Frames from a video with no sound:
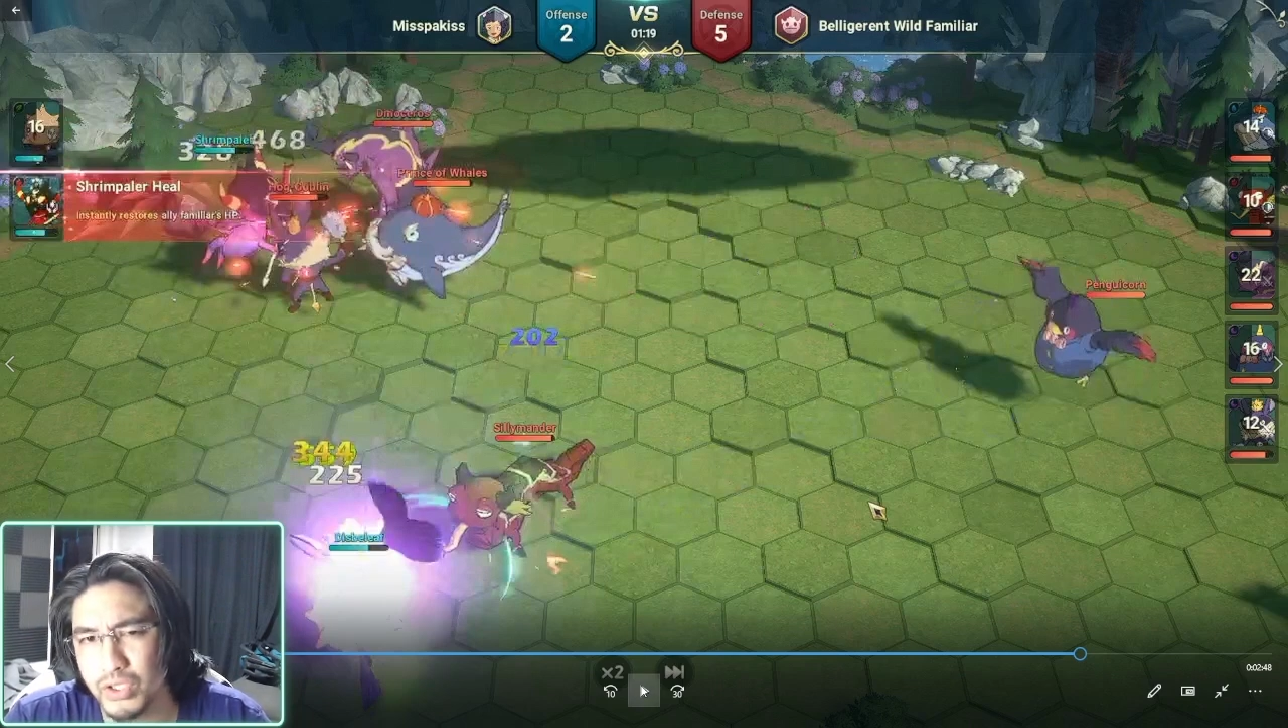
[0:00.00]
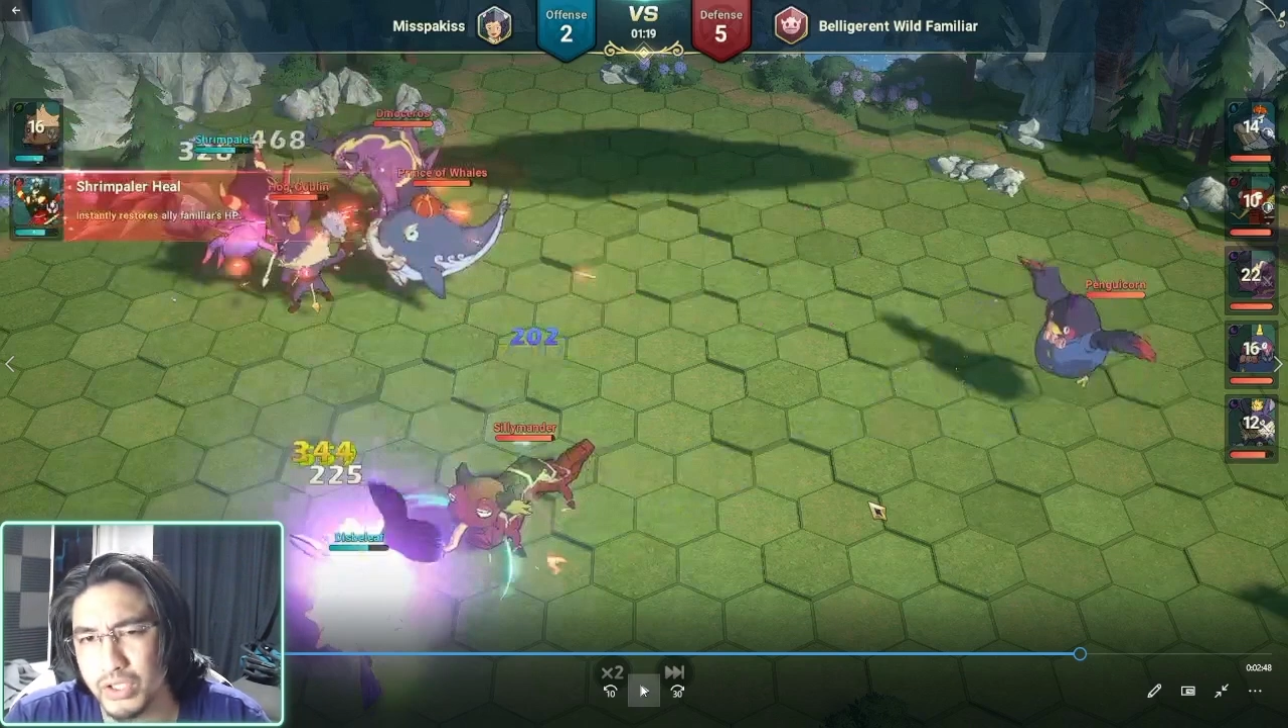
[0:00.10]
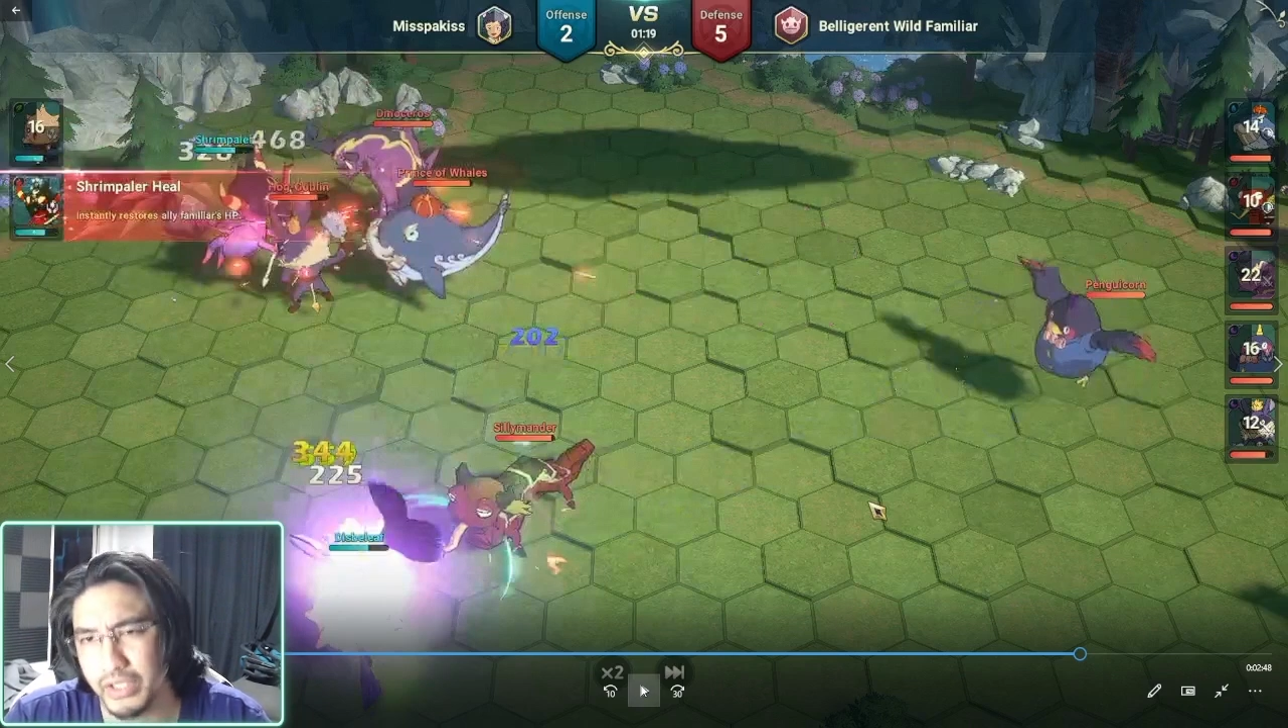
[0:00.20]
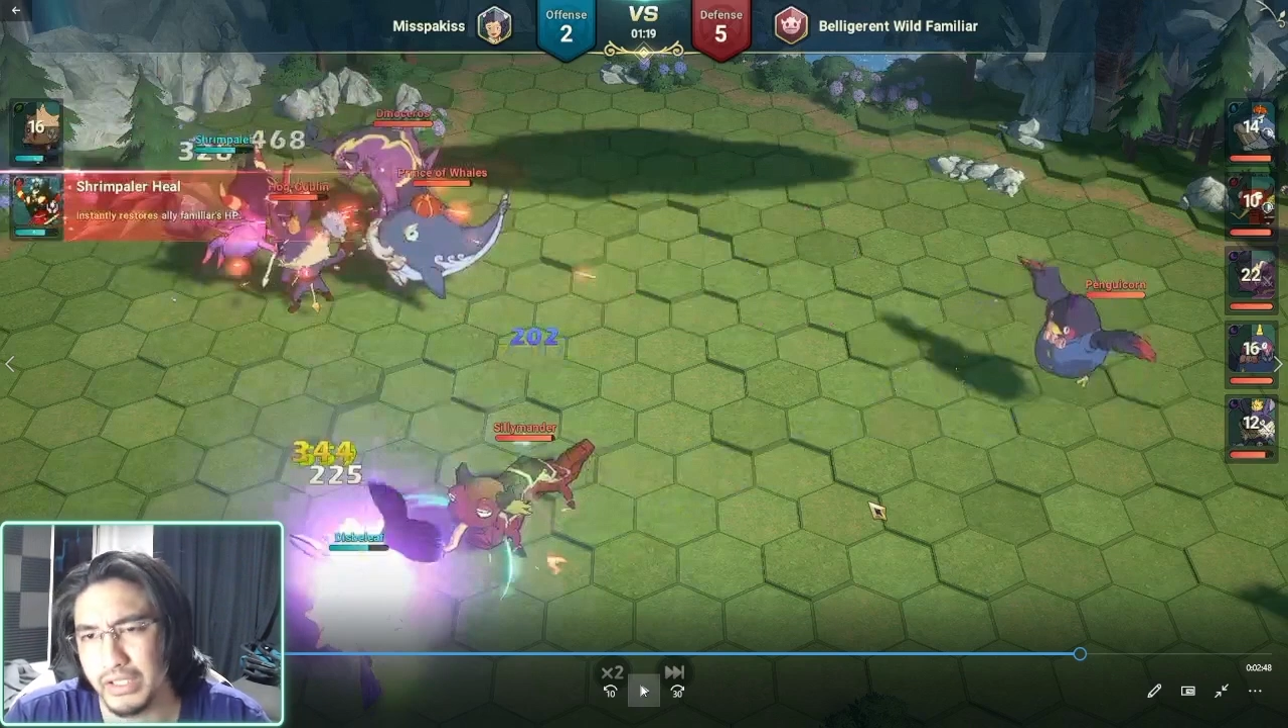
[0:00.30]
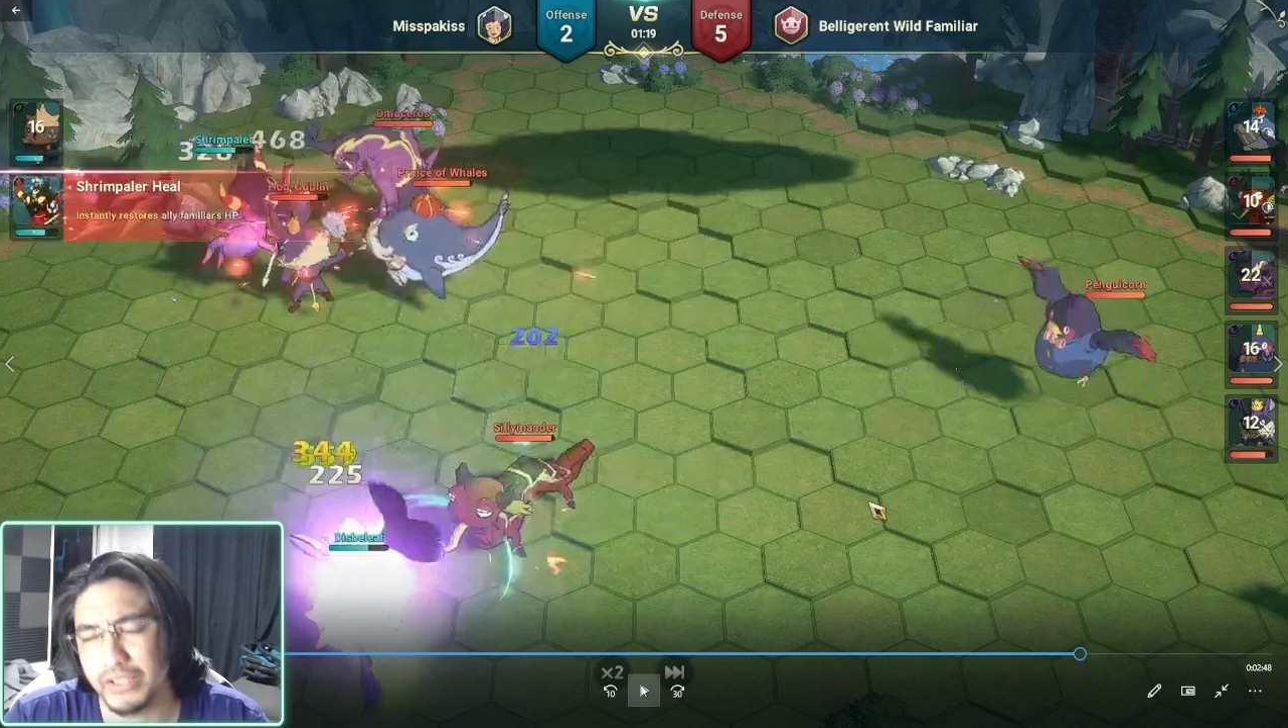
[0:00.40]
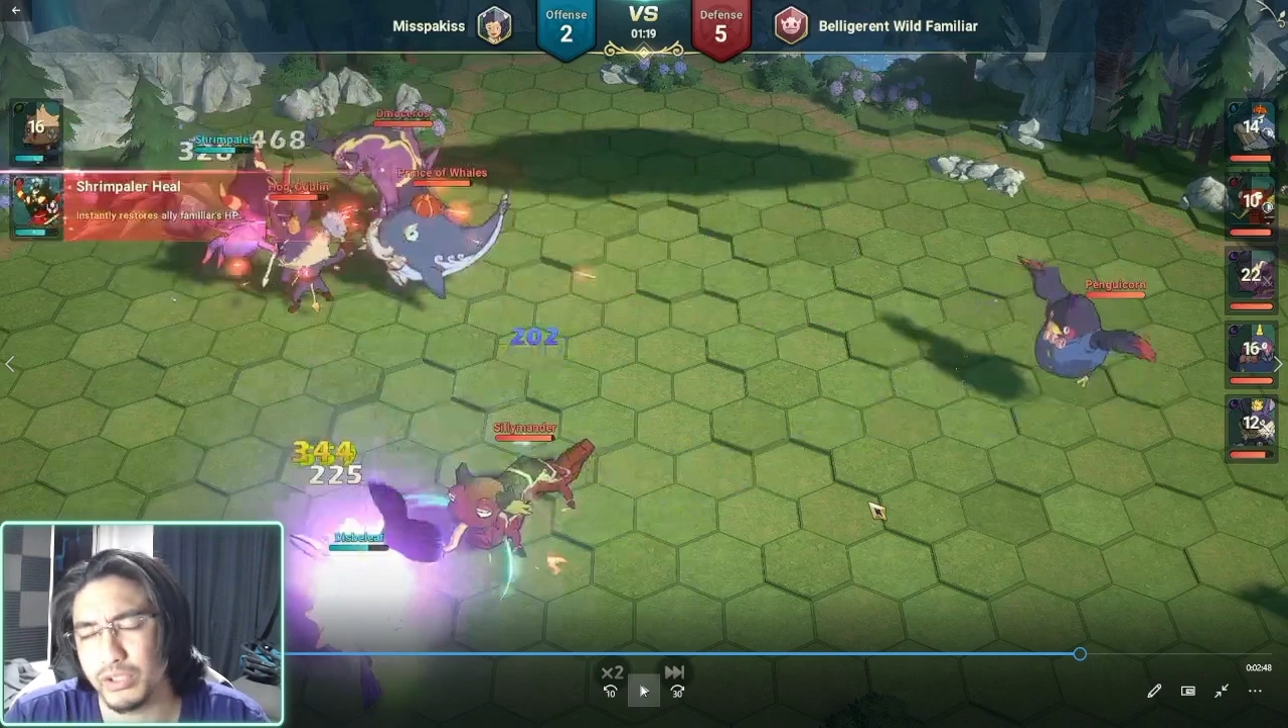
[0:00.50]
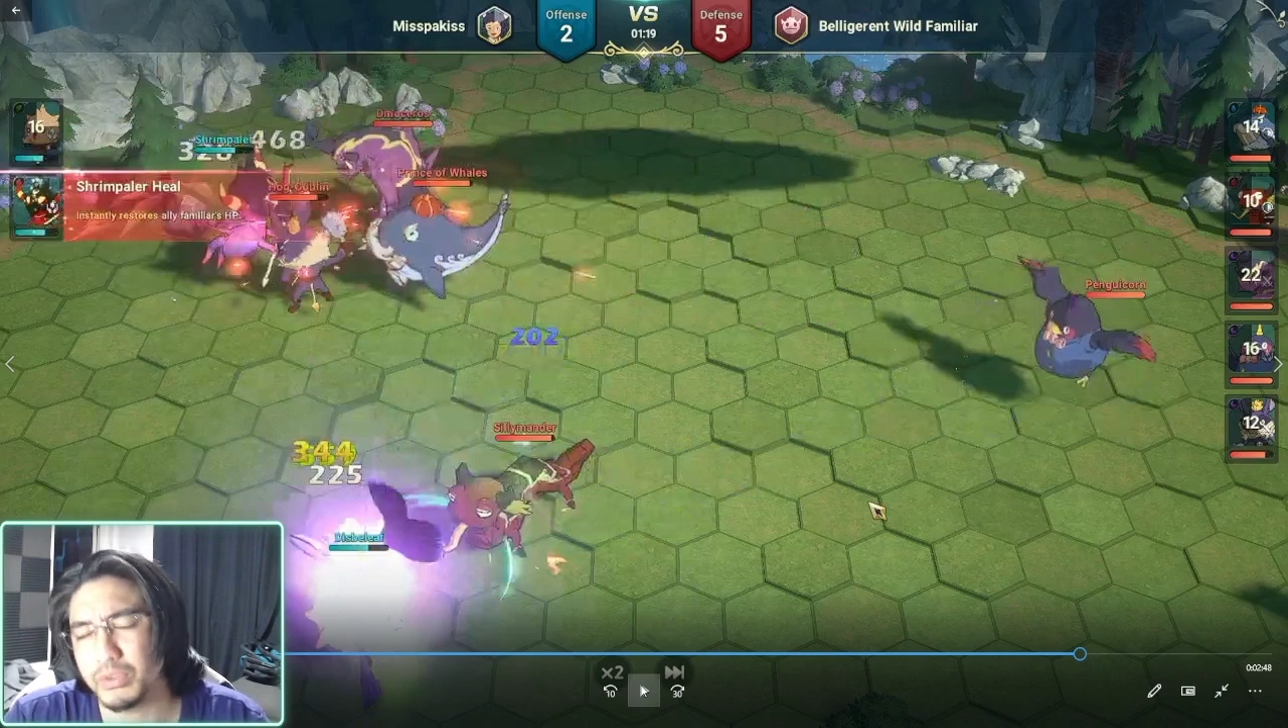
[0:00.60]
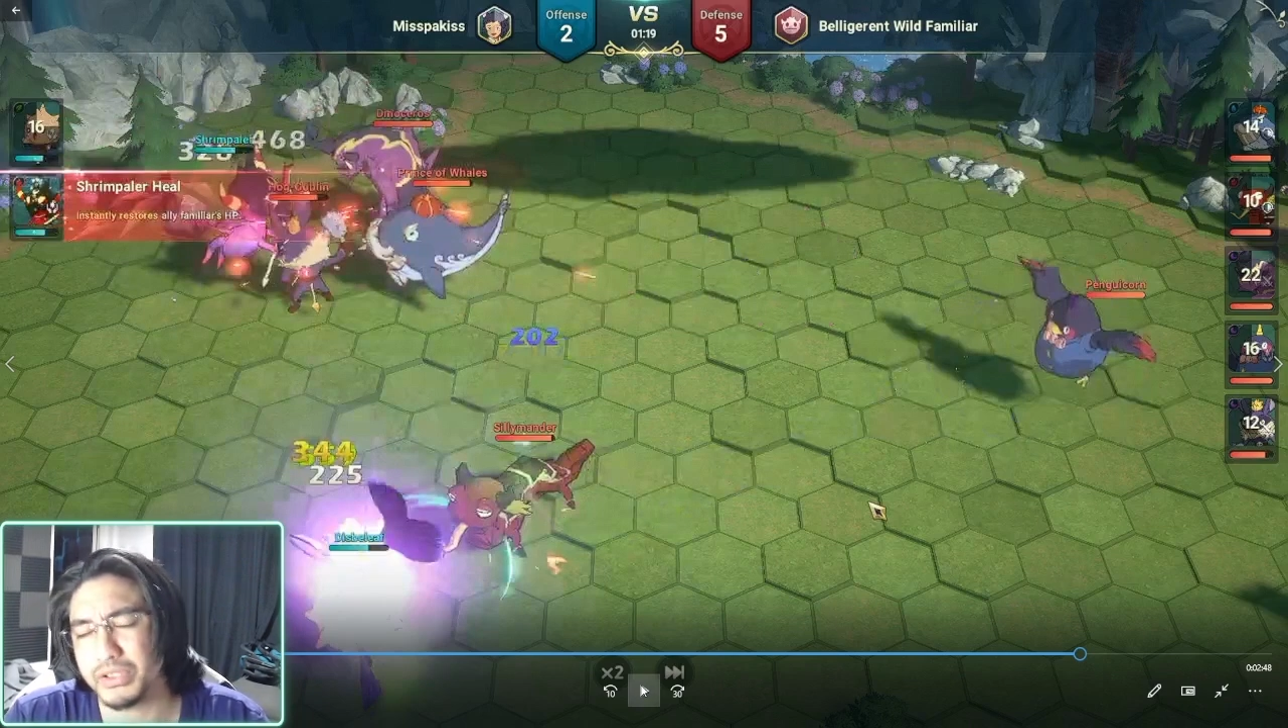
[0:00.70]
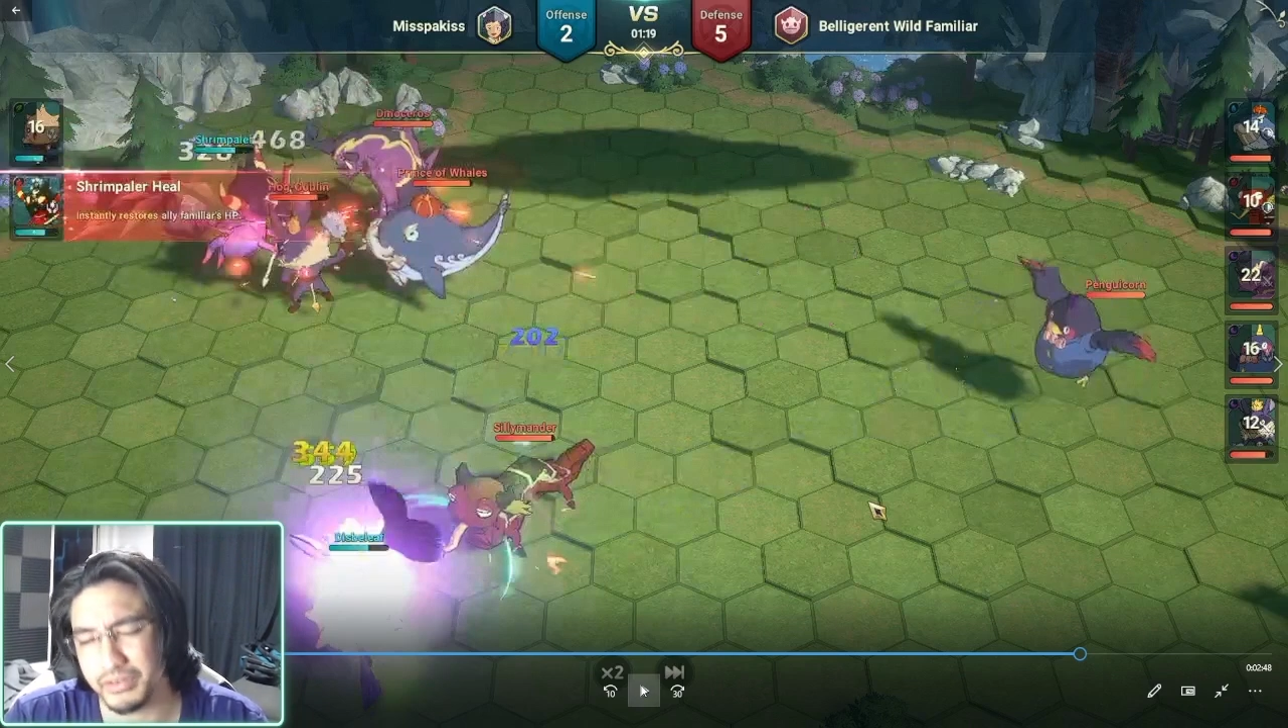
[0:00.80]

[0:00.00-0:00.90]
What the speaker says: Yeah, like you will